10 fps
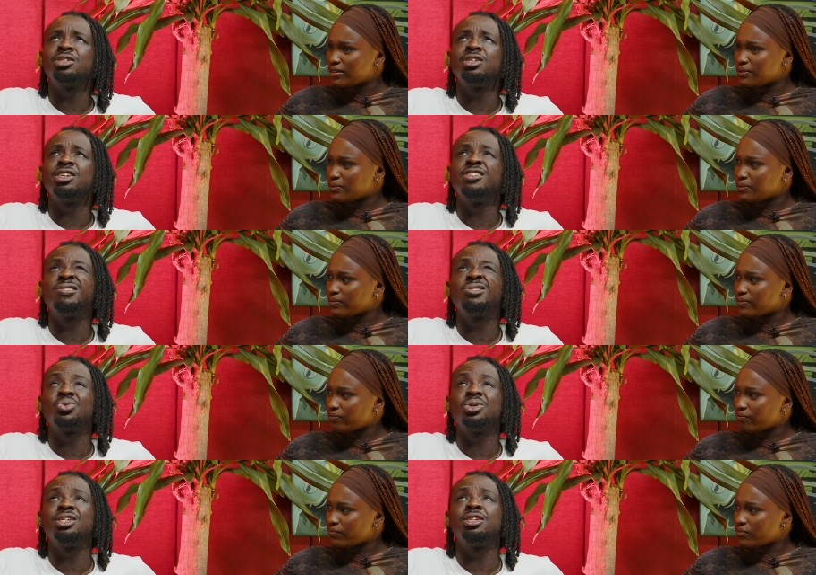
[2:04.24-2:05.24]
Speaker 1: to say
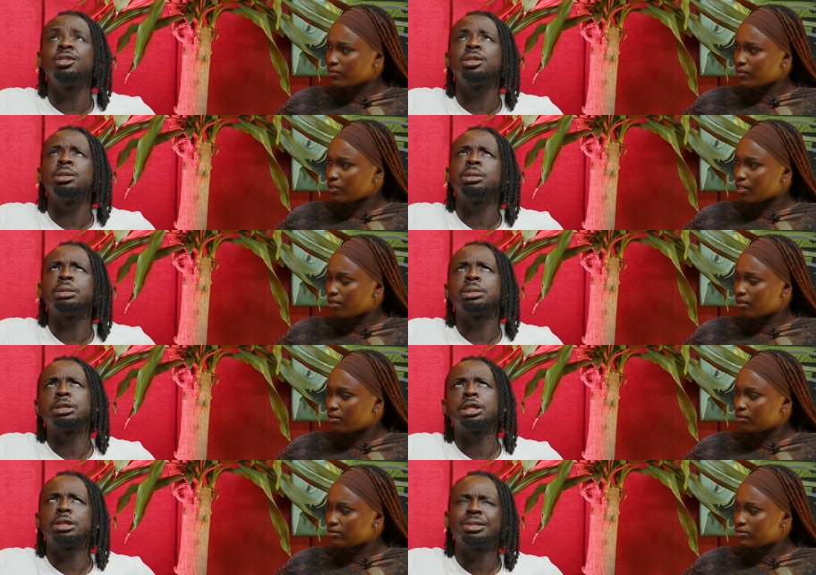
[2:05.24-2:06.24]
twenty
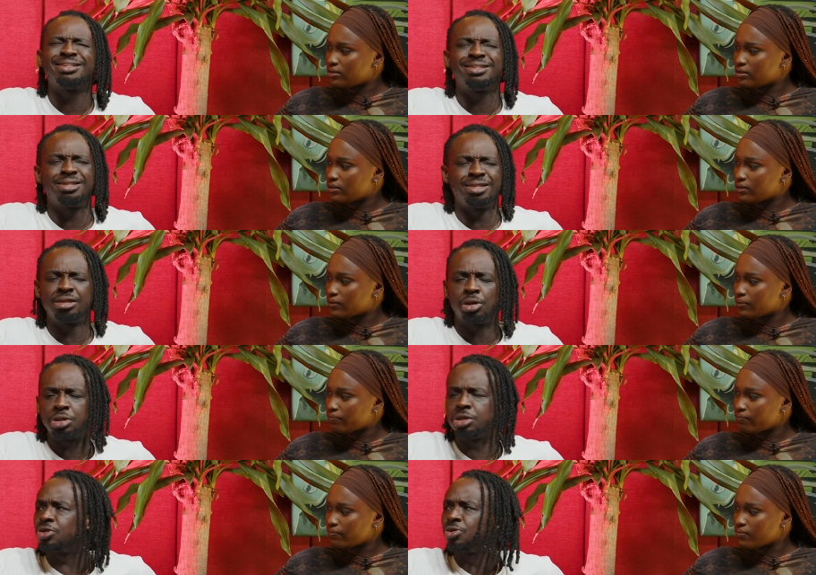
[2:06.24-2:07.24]
nineteen. I
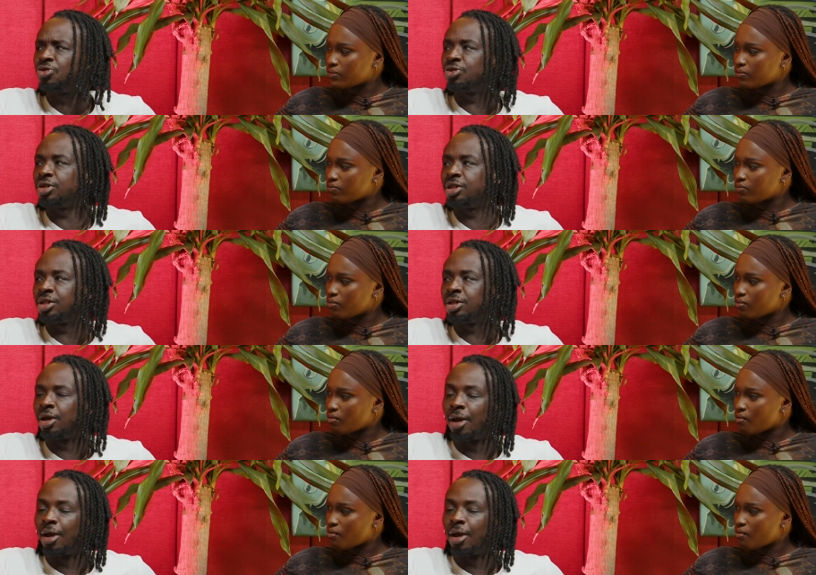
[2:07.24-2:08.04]
wasn't in school for a year. You